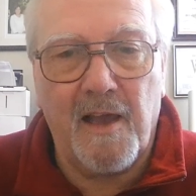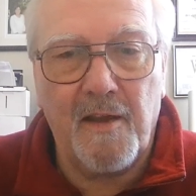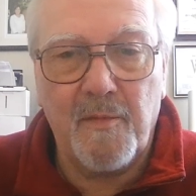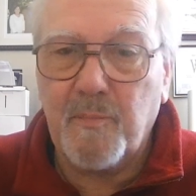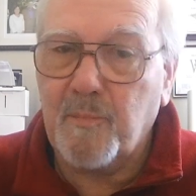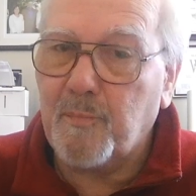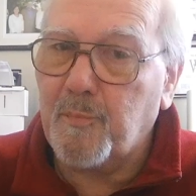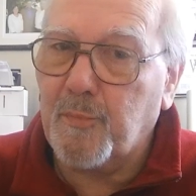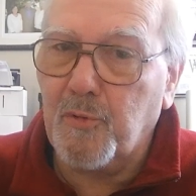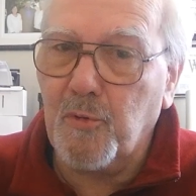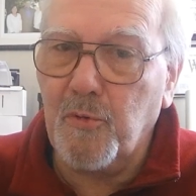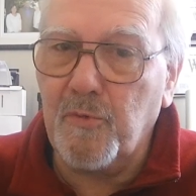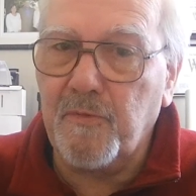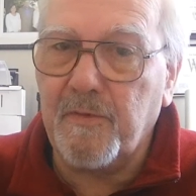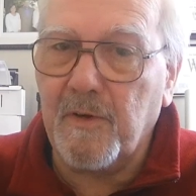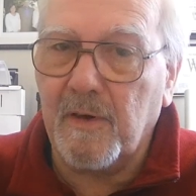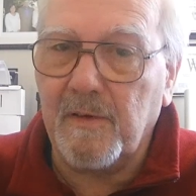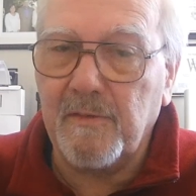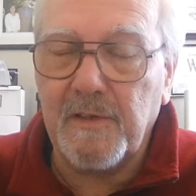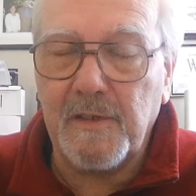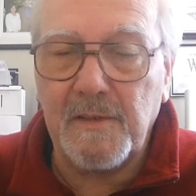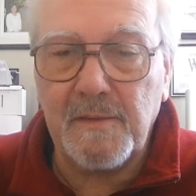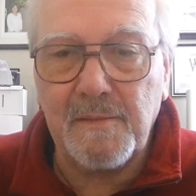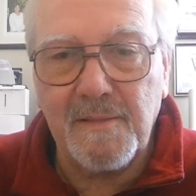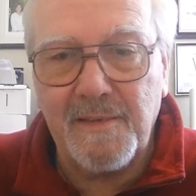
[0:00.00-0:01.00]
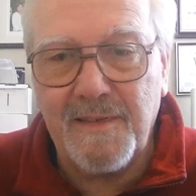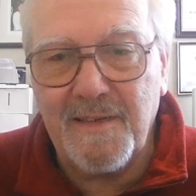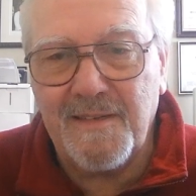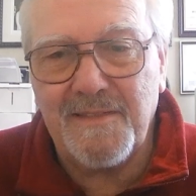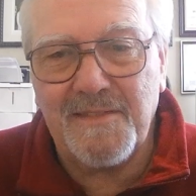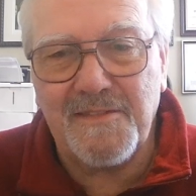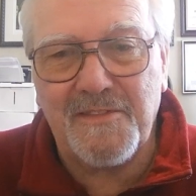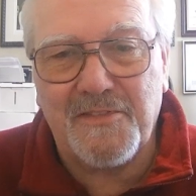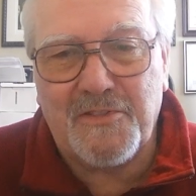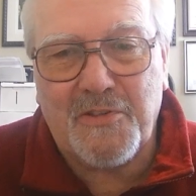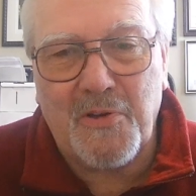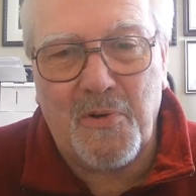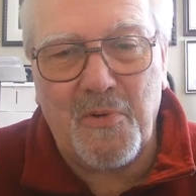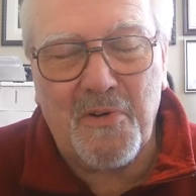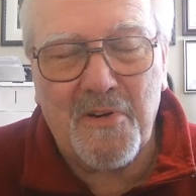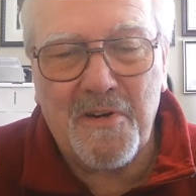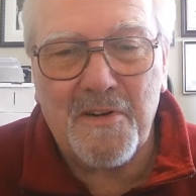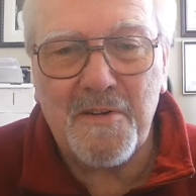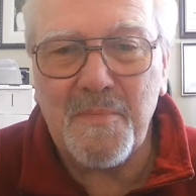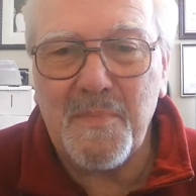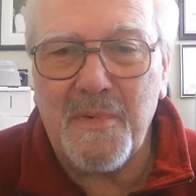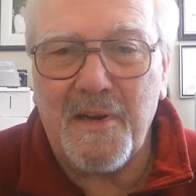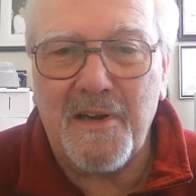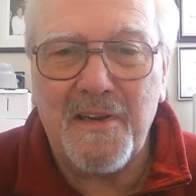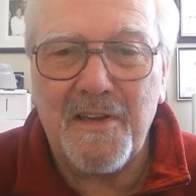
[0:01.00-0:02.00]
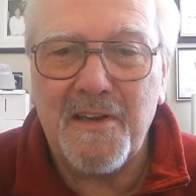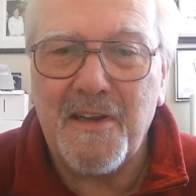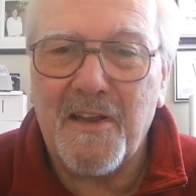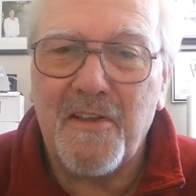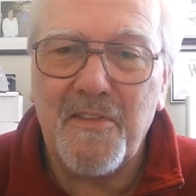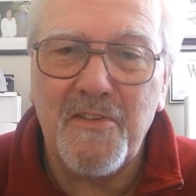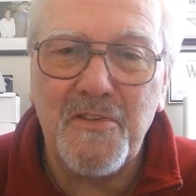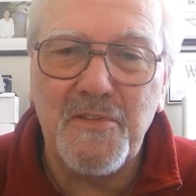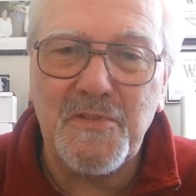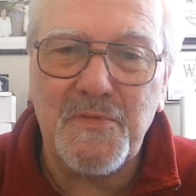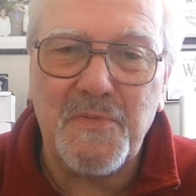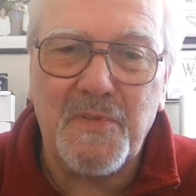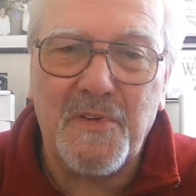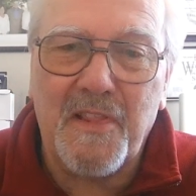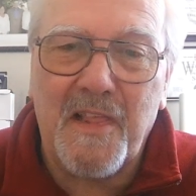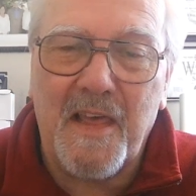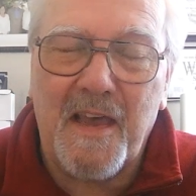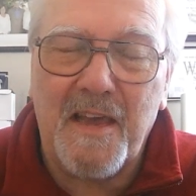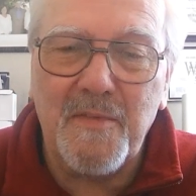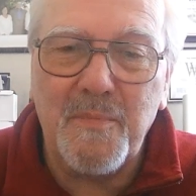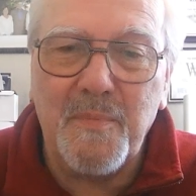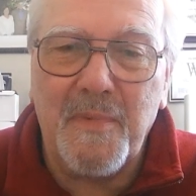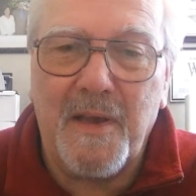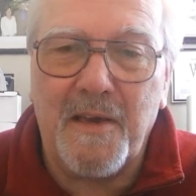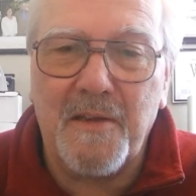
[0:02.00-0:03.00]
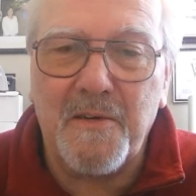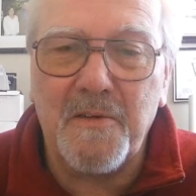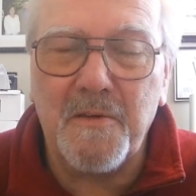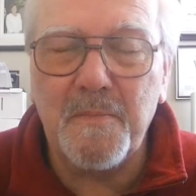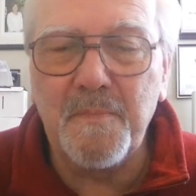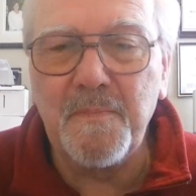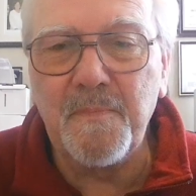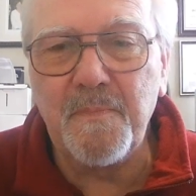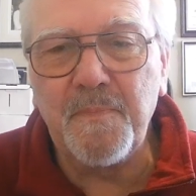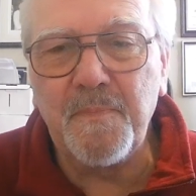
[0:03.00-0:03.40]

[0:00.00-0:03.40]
I'm proof of it. So are many others for that matter.